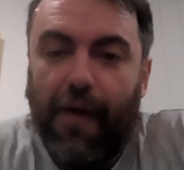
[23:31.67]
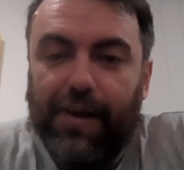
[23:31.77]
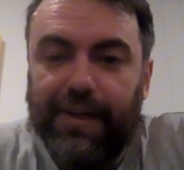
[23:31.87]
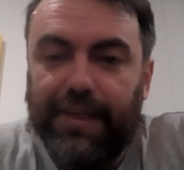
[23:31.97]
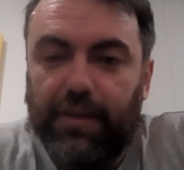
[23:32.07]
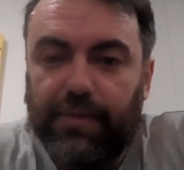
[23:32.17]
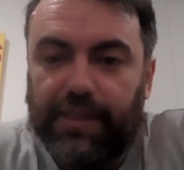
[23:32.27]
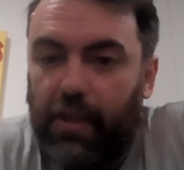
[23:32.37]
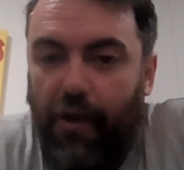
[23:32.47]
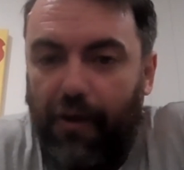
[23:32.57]
And I was
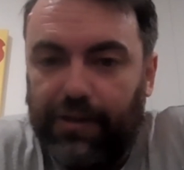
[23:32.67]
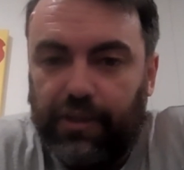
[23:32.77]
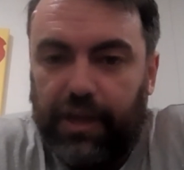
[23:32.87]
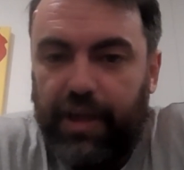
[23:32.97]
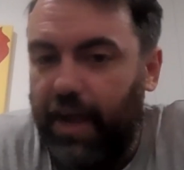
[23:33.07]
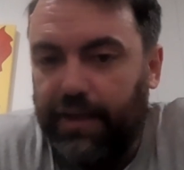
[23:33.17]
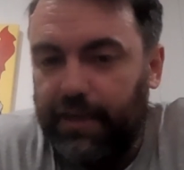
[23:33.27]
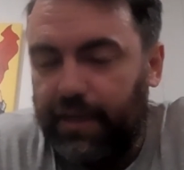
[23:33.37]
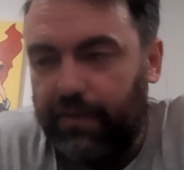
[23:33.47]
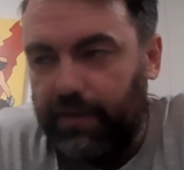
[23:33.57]
like, yeah. He's like, yeah.
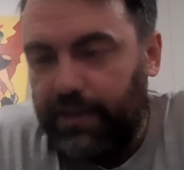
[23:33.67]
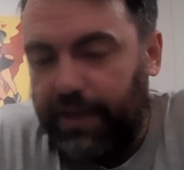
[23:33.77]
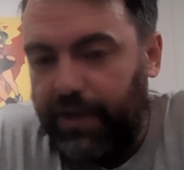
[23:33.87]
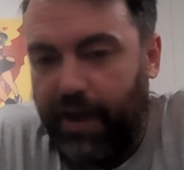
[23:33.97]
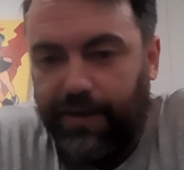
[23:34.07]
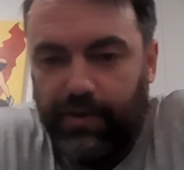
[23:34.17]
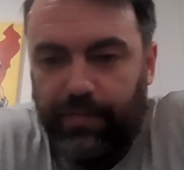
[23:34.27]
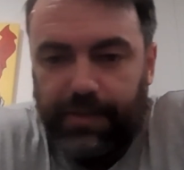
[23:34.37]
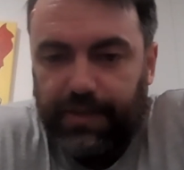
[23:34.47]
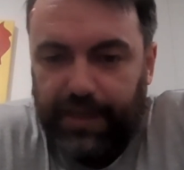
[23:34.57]
He's like, yeah, I
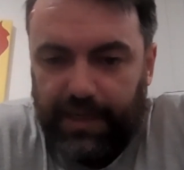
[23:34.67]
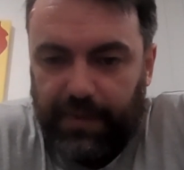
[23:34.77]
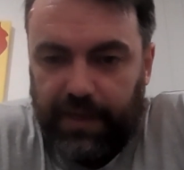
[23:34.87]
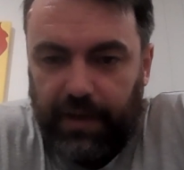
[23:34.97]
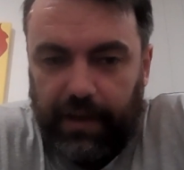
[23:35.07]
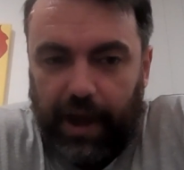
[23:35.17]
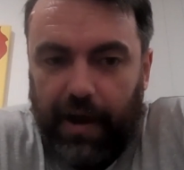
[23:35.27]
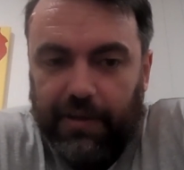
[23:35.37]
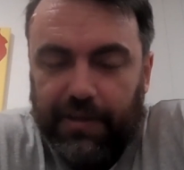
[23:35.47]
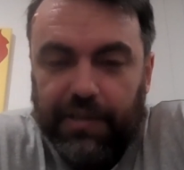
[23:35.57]
do because that's my
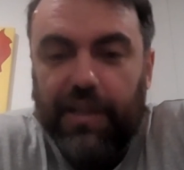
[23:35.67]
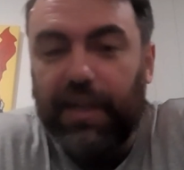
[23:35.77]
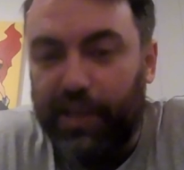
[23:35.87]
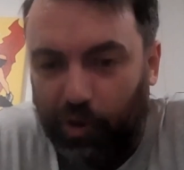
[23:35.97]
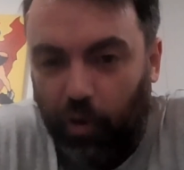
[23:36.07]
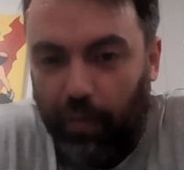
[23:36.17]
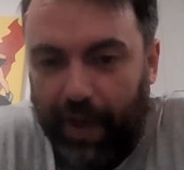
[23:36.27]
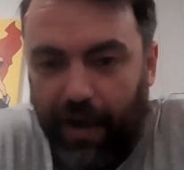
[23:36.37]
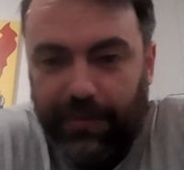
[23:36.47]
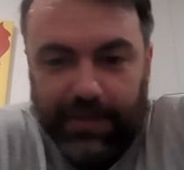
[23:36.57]
character. And then he called
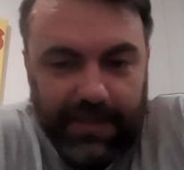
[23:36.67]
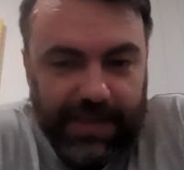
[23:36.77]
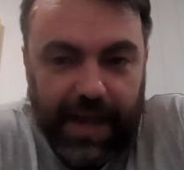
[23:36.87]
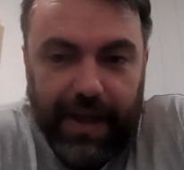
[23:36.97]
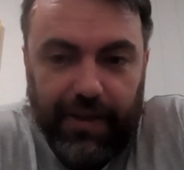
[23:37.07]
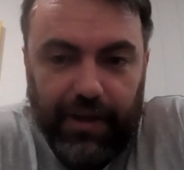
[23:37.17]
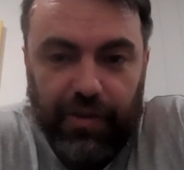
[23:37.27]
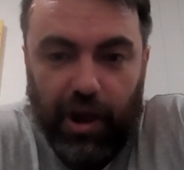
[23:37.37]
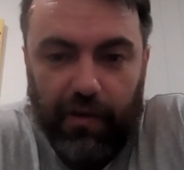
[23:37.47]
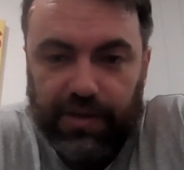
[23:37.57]
me out and it's saying, like,
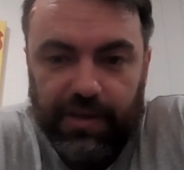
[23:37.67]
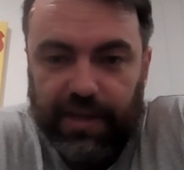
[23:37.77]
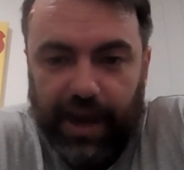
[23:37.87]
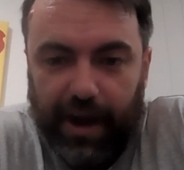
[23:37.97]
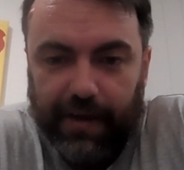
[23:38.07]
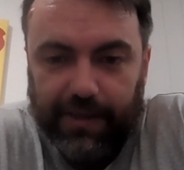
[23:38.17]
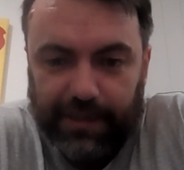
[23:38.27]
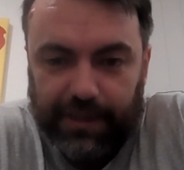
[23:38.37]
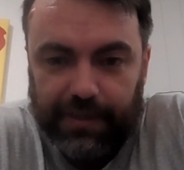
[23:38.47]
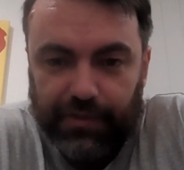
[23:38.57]
no, it's not your
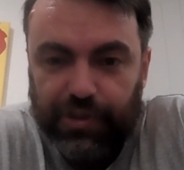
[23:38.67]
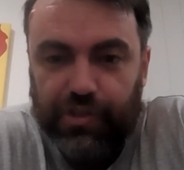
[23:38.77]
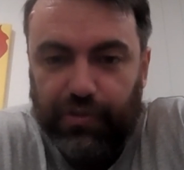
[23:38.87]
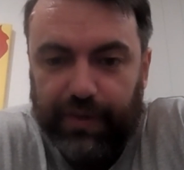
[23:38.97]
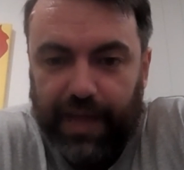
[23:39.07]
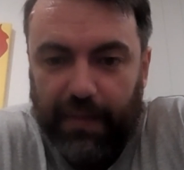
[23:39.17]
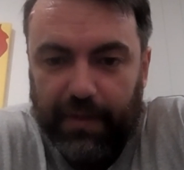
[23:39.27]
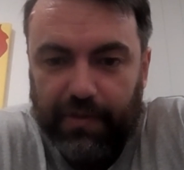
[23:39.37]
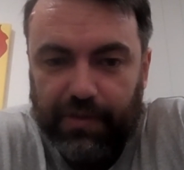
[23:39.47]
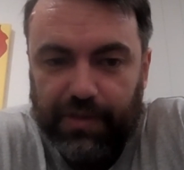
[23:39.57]
character. You're just doing that
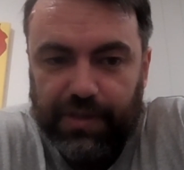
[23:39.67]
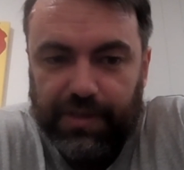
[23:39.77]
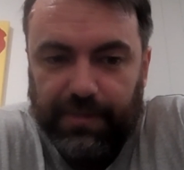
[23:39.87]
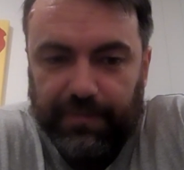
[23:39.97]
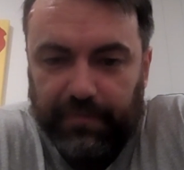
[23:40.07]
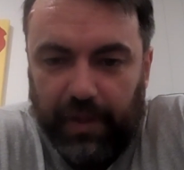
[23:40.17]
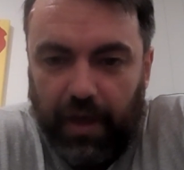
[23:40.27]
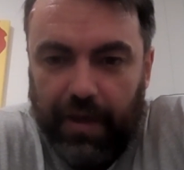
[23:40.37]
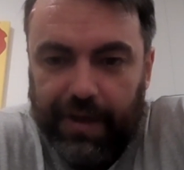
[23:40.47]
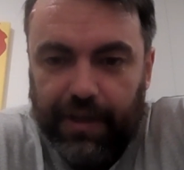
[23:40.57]
because
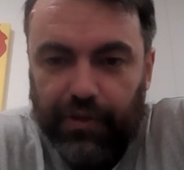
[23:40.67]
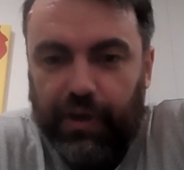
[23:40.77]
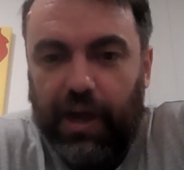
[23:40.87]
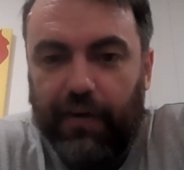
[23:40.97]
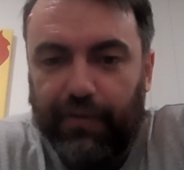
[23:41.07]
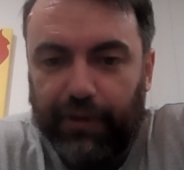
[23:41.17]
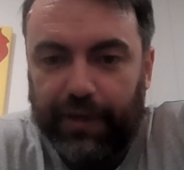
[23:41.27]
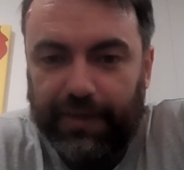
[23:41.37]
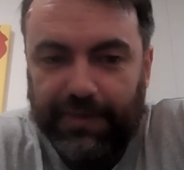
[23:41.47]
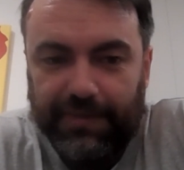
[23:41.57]
you're covering.